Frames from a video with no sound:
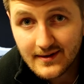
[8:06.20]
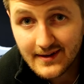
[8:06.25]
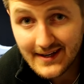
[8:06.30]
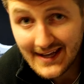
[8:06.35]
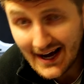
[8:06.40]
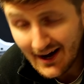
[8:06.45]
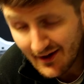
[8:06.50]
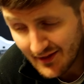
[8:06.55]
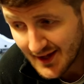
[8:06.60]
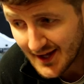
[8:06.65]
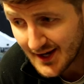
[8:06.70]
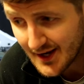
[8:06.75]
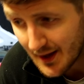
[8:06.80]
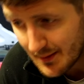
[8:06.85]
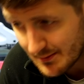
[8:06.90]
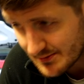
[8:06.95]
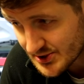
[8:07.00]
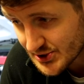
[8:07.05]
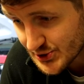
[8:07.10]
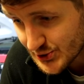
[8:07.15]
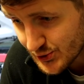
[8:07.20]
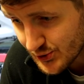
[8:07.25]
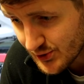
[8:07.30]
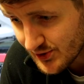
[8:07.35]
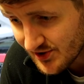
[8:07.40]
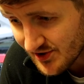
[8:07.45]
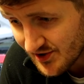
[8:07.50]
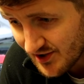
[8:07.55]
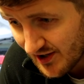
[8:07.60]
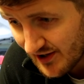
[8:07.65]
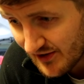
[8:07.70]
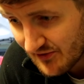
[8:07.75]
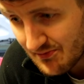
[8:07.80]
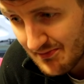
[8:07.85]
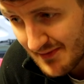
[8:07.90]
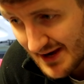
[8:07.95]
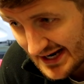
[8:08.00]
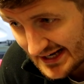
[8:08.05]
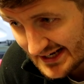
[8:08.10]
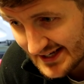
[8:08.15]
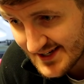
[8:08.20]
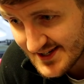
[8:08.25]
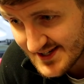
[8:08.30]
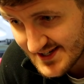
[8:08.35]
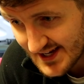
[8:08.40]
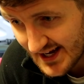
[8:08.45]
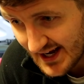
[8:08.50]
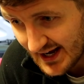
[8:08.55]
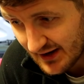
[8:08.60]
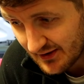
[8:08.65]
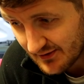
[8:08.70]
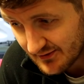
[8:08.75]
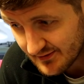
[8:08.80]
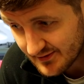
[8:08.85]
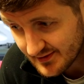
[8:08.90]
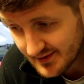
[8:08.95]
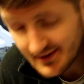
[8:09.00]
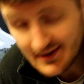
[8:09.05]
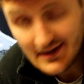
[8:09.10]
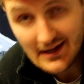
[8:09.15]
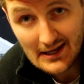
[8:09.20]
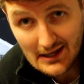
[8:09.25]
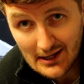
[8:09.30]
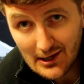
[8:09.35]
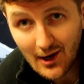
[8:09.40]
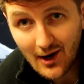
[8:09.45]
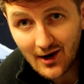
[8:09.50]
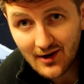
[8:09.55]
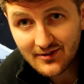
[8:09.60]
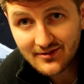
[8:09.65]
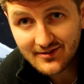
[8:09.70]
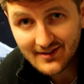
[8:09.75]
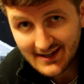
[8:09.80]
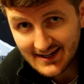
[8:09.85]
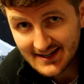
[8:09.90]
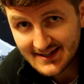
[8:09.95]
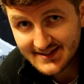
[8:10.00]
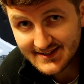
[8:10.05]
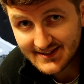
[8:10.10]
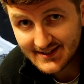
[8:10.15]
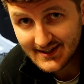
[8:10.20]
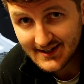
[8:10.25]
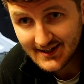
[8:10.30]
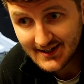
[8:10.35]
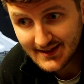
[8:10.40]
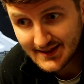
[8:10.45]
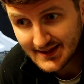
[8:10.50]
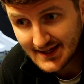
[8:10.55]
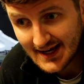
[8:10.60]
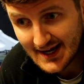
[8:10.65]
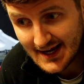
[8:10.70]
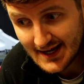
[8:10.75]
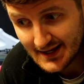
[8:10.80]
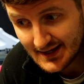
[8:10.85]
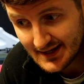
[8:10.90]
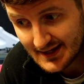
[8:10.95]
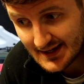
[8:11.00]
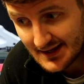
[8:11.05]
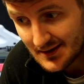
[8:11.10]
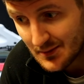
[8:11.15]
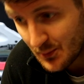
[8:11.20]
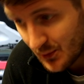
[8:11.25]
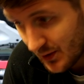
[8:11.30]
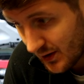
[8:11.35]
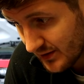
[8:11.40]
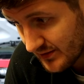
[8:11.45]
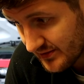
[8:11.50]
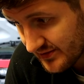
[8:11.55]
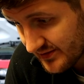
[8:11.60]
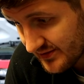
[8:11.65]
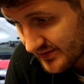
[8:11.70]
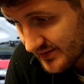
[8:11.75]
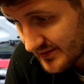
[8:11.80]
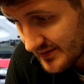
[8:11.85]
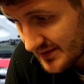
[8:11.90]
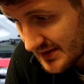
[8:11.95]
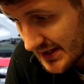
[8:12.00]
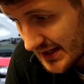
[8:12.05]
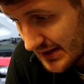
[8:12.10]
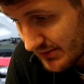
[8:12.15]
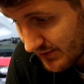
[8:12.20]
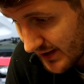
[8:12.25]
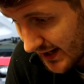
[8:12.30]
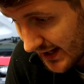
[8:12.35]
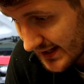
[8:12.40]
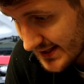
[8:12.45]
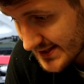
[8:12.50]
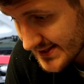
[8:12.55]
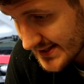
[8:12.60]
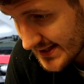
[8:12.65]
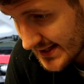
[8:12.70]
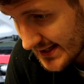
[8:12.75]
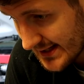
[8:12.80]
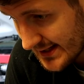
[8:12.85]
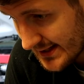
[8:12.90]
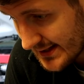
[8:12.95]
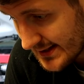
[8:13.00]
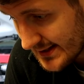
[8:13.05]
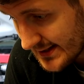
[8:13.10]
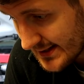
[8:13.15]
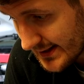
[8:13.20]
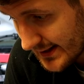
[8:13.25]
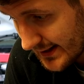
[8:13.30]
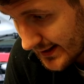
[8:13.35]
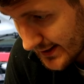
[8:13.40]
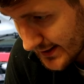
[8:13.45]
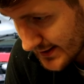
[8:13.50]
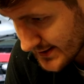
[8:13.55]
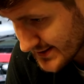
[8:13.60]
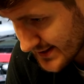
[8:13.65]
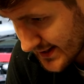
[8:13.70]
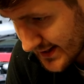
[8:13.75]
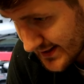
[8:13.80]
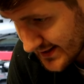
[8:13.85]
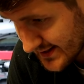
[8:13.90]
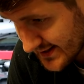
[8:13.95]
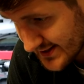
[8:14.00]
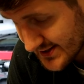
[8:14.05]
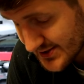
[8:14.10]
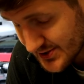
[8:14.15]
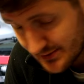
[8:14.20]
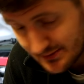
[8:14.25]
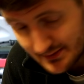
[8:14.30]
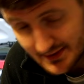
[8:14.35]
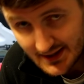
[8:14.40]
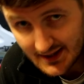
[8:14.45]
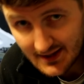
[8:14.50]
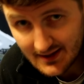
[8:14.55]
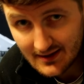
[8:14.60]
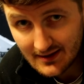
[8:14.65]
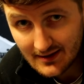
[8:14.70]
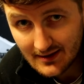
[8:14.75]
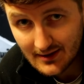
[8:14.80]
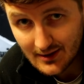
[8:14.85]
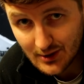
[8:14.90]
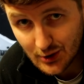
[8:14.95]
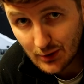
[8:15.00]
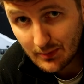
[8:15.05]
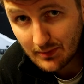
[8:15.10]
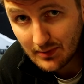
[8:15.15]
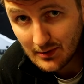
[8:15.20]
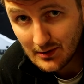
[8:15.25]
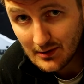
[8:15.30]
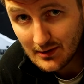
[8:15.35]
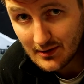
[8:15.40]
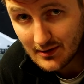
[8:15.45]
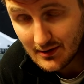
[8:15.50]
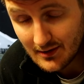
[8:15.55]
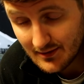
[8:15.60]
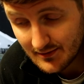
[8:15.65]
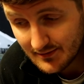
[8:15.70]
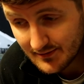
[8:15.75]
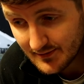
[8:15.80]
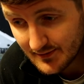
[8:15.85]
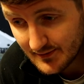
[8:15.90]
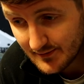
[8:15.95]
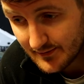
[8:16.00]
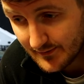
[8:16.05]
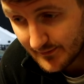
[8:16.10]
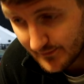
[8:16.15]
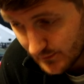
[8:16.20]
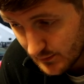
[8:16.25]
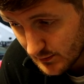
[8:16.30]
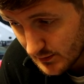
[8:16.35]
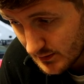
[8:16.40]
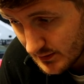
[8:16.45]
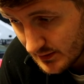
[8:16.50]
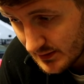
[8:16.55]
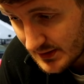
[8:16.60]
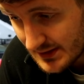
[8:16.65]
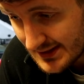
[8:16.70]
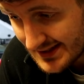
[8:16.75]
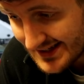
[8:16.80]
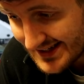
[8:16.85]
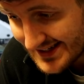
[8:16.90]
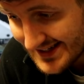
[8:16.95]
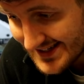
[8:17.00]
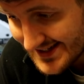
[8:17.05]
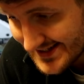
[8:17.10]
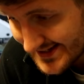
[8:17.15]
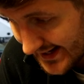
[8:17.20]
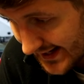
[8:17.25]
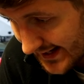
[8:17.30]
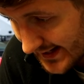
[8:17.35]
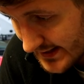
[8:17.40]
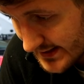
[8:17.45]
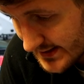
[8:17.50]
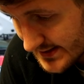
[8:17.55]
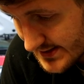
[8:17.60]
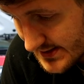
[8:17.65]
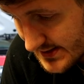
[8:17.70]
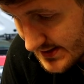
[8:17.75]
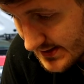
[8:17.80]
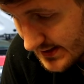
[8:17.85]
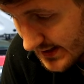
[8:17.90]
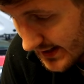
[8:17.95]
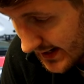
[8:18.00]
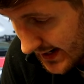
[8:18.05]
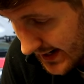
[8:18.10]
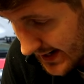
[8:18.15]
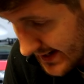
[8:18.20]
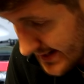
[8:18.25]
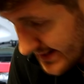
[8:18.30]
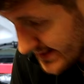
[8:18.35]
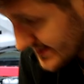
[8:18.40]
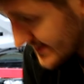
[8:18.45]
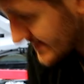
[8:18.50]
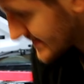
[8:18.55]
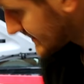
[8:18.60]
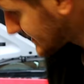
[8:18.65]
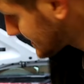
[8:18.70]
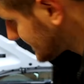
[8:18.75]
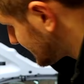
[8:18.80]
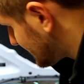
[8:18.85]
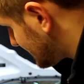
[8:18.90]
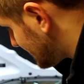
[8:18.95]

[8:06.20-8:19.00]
Now then, I'm sure I've made it sound a lot easier than it was. In reality, like I said, it took me a couple of full days, and